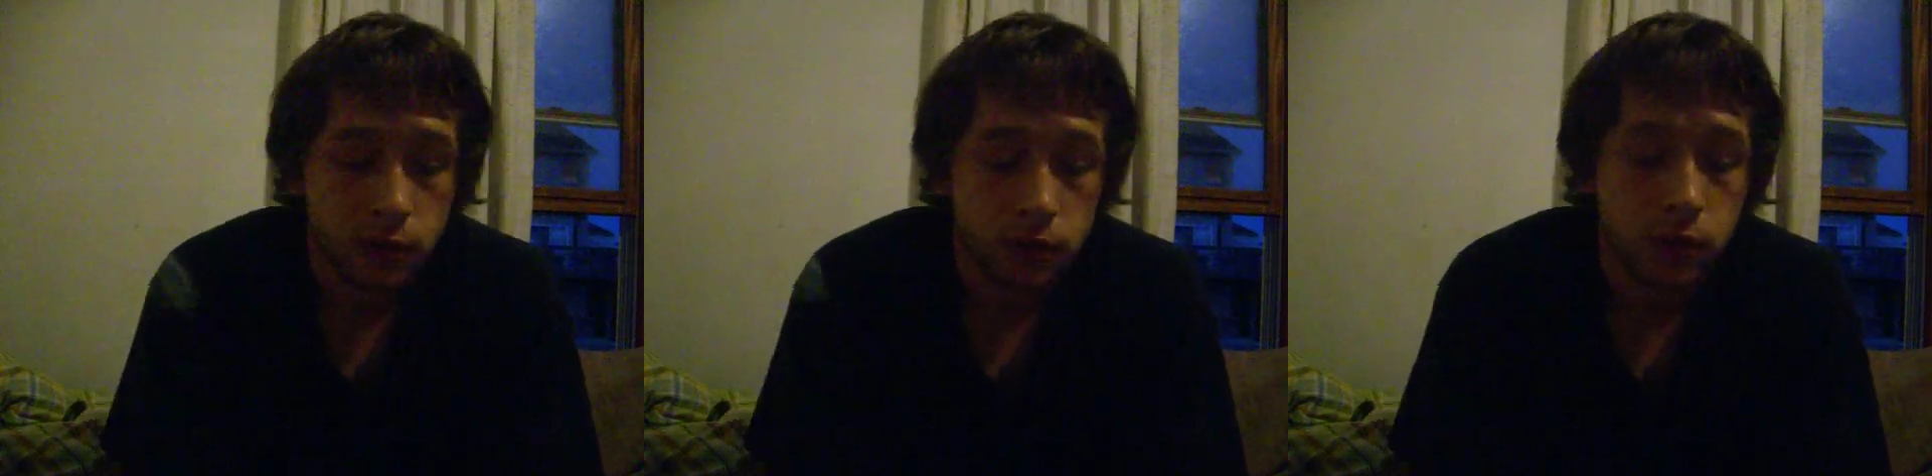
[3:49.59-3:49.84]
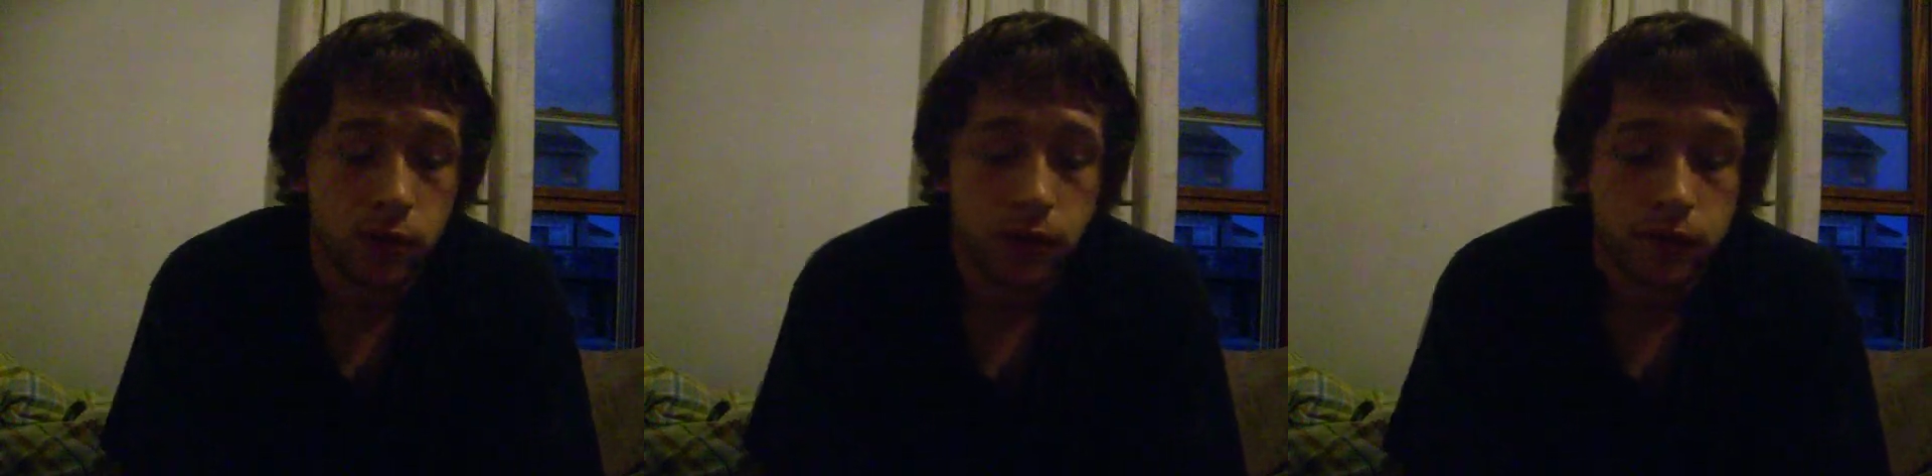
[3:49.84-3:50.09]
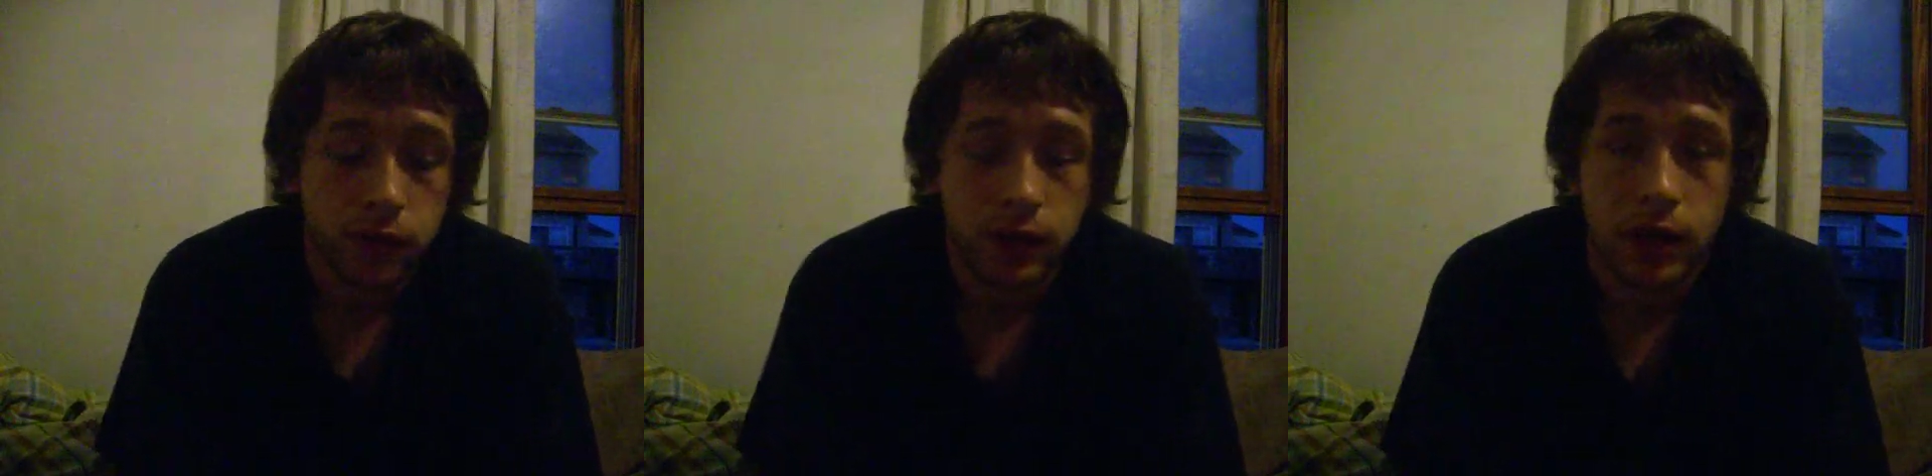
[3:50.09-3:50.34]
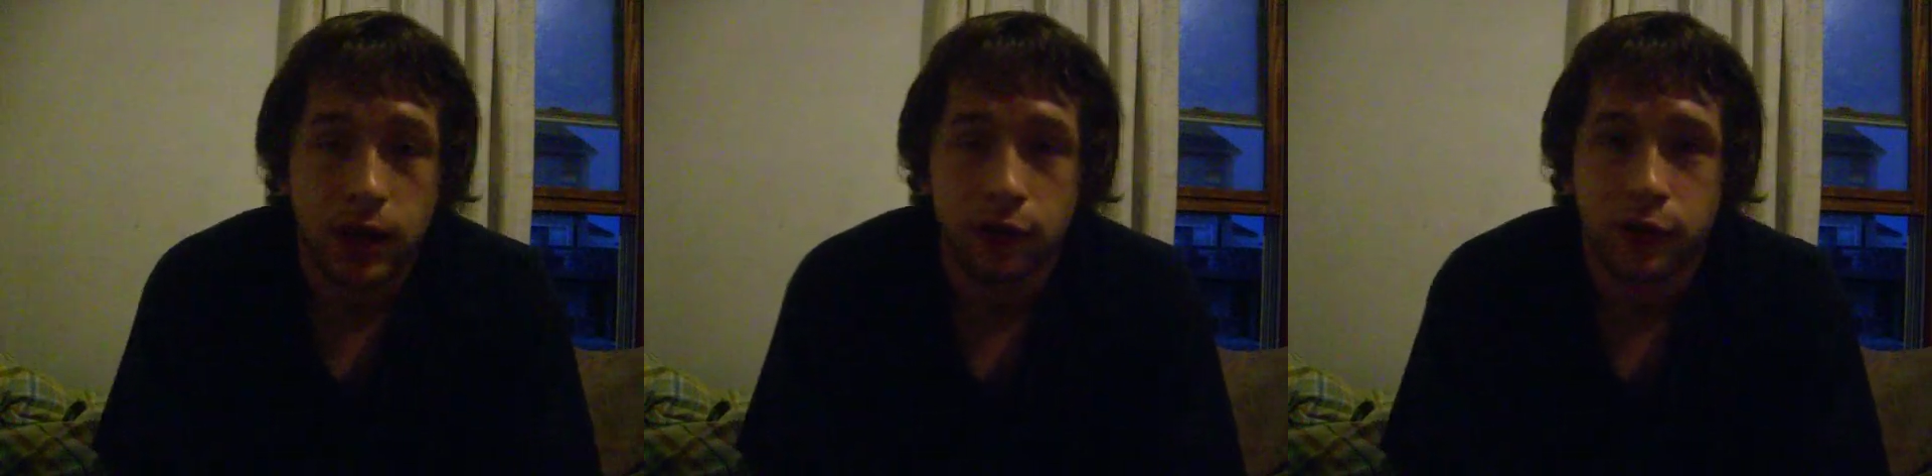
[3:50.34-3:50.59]
So
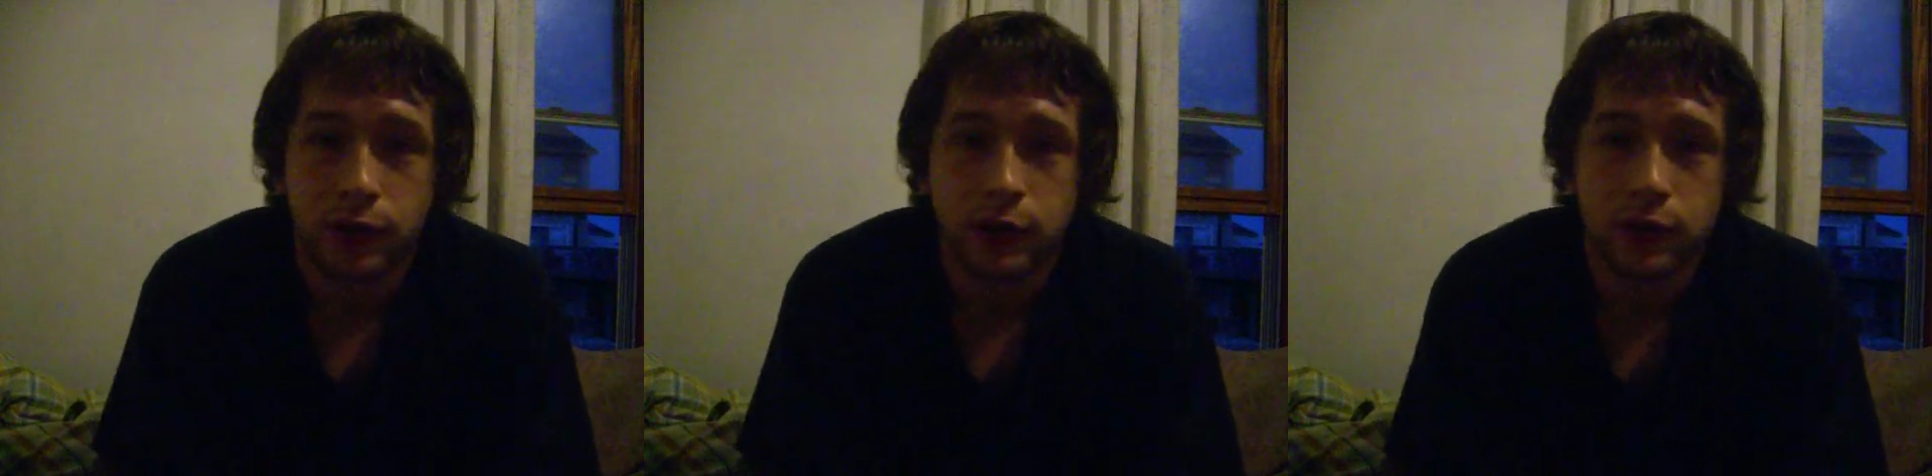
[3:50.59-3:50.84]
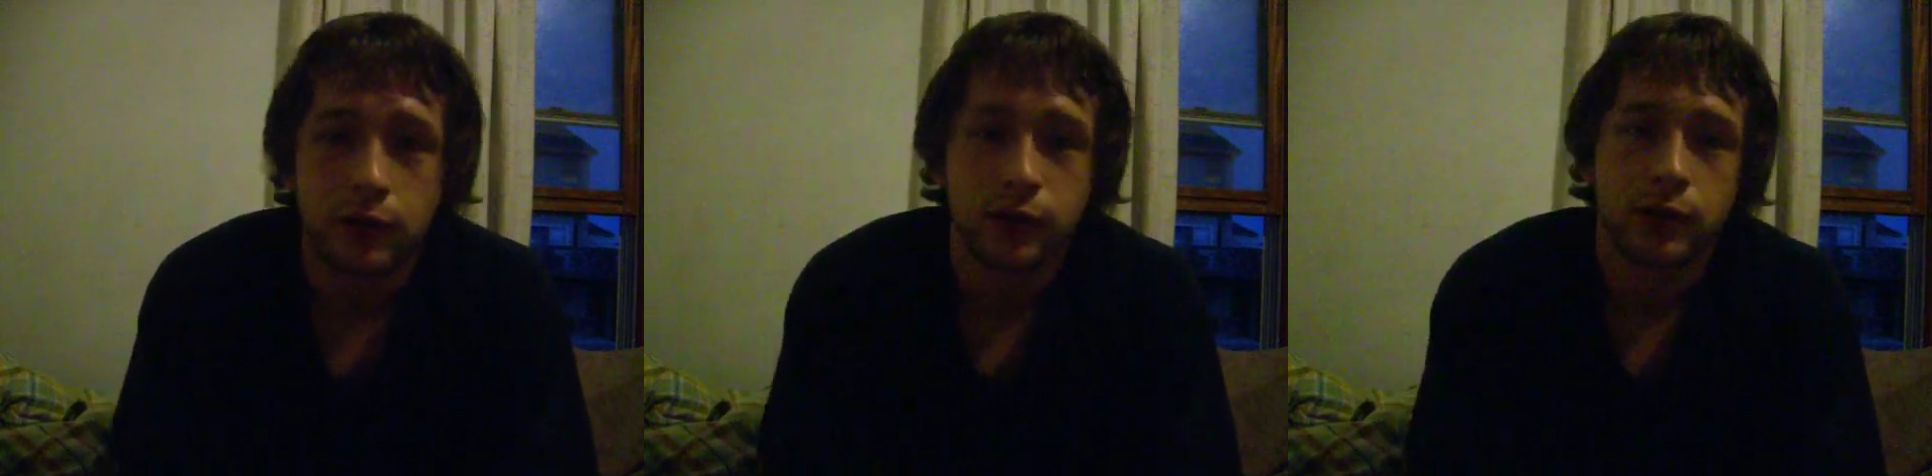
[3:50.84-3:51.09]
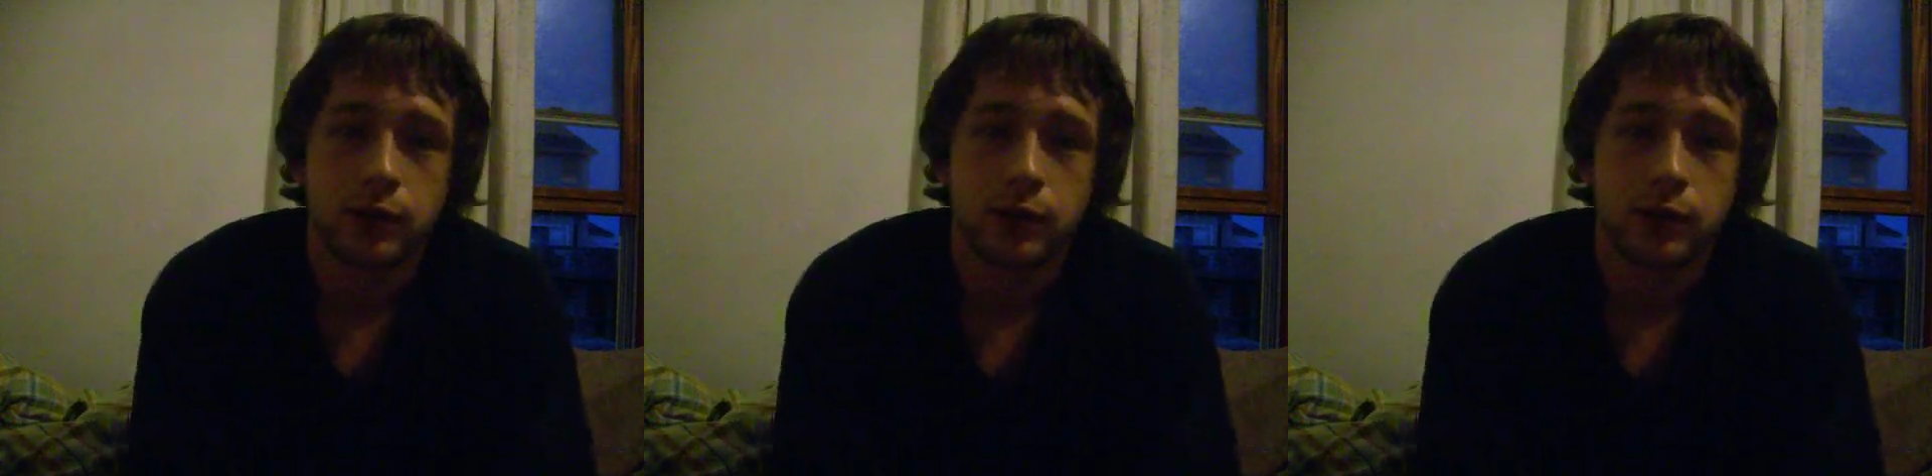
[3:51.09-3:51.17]
have fun